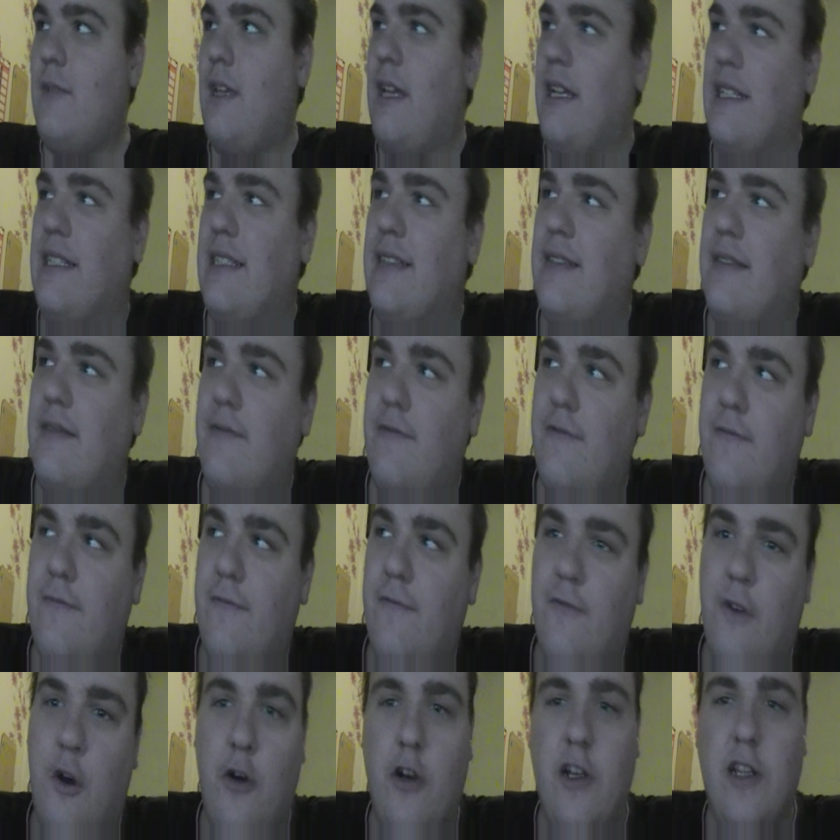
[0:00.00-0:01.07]
It's
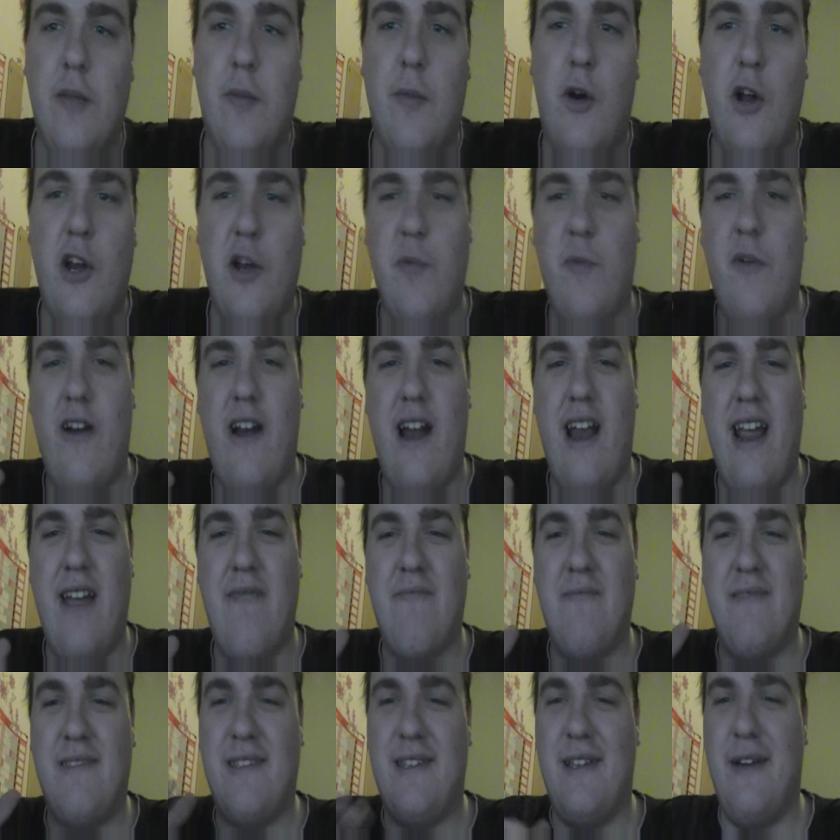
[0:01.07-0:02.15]
4 in the morning where I
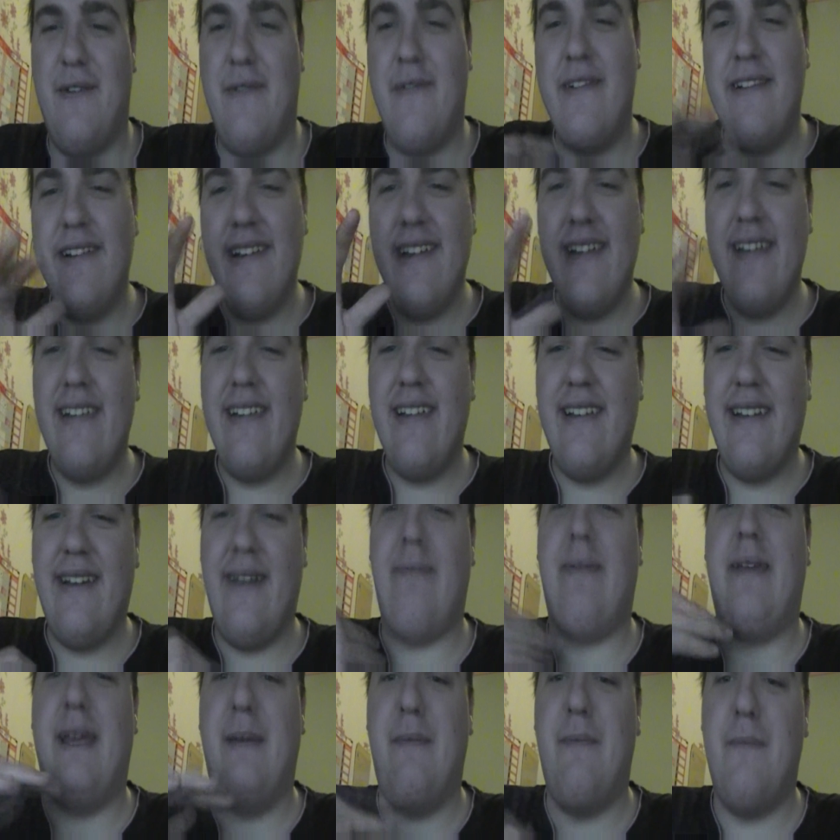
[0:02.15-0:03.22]
am, so
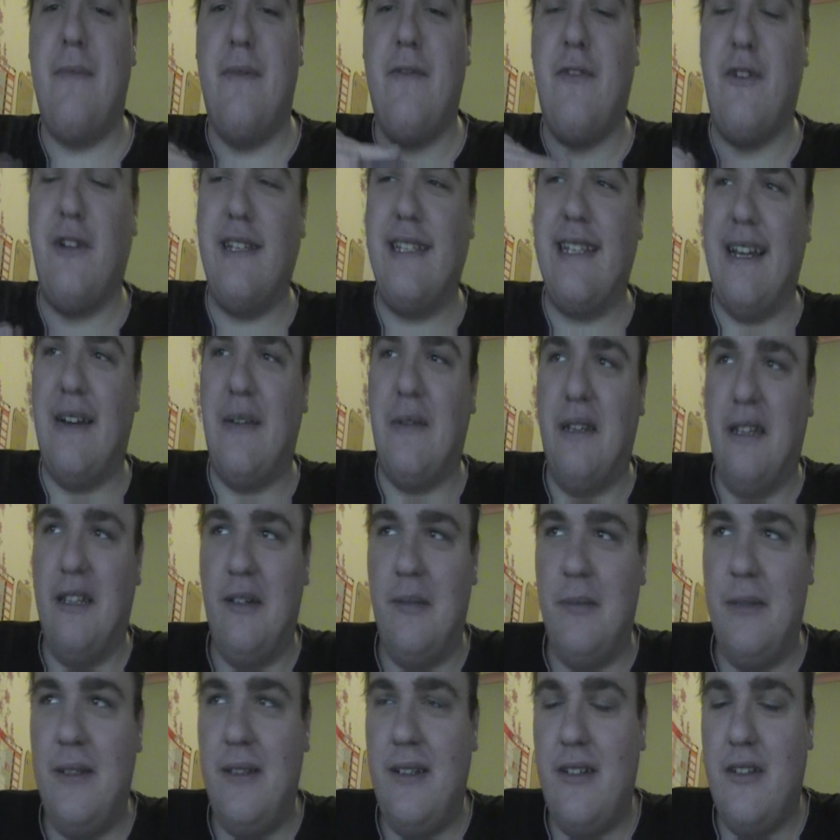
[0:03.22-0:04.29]
I'm keeping my voice down a
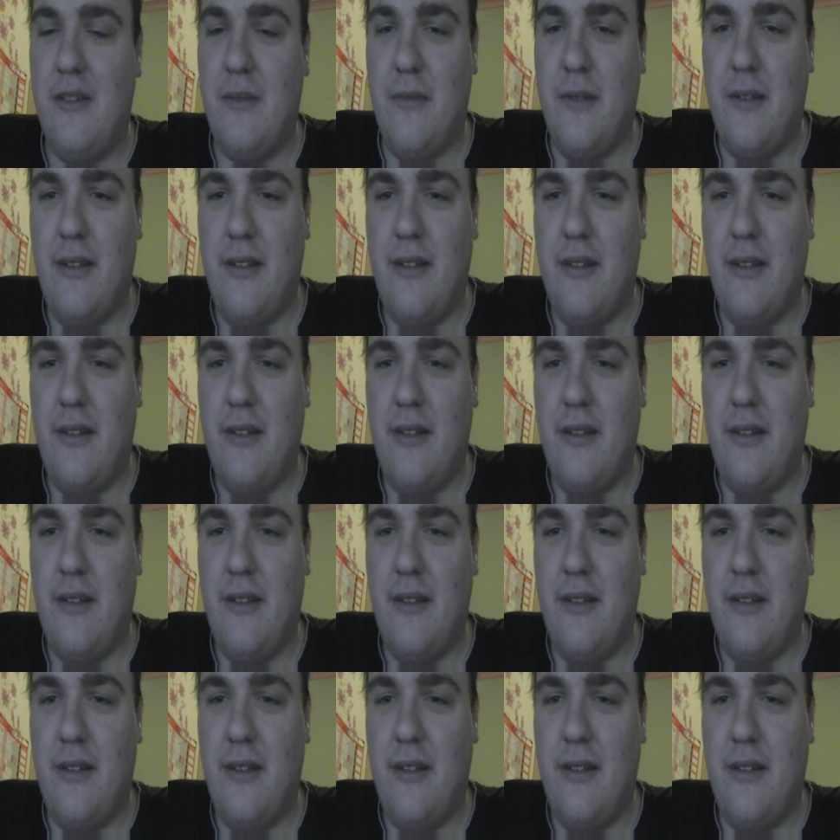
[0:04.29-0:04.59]
little bit because